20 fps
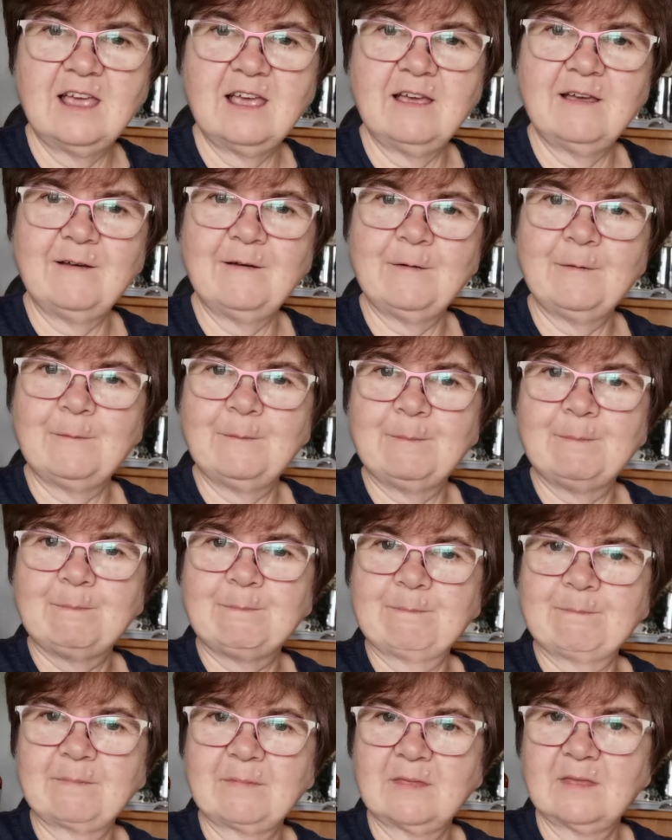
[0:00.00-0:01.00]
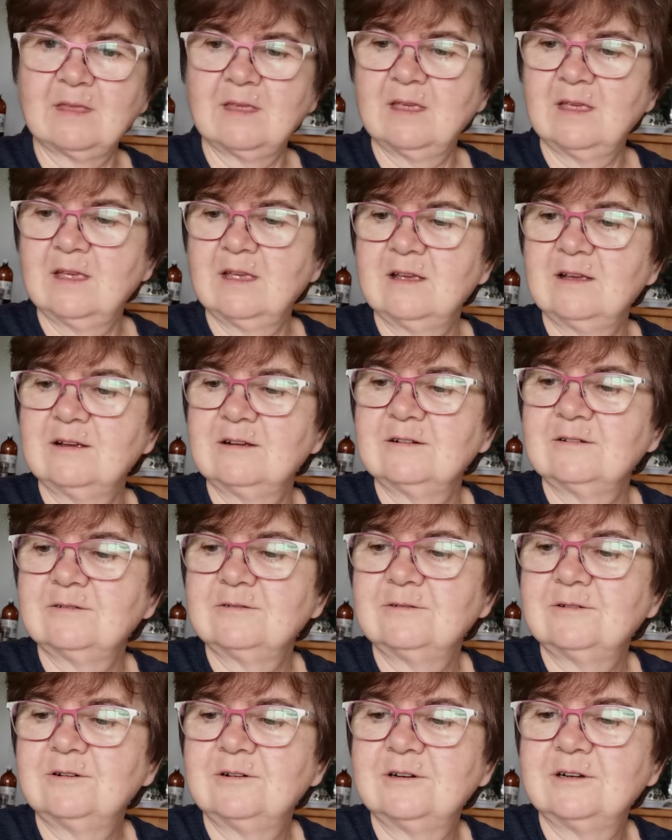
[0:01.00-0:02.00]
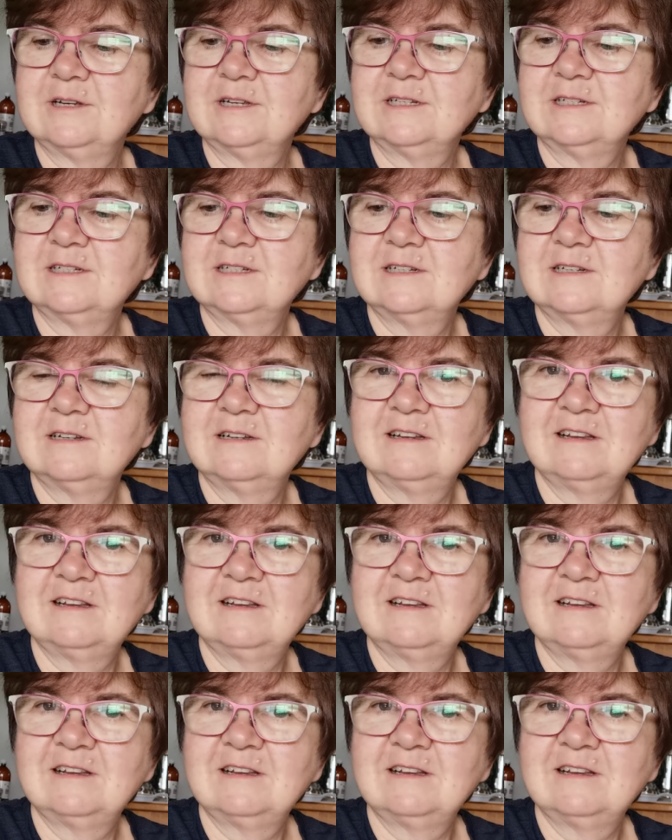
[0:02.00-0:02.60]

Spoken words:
Right,